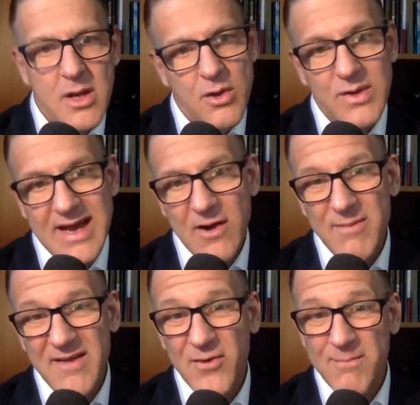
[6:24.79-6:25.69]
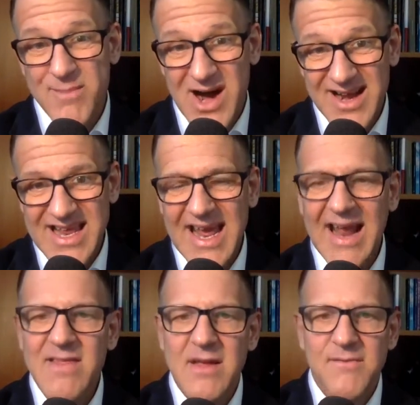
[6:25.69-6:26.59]
who care about their body
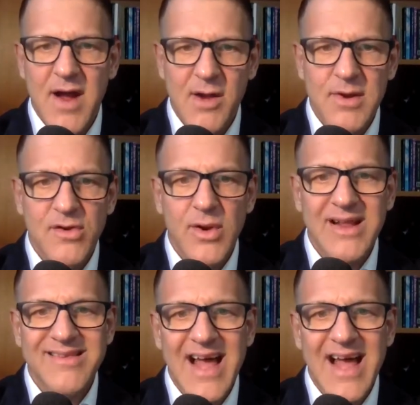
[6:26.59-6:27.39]
and the environment during a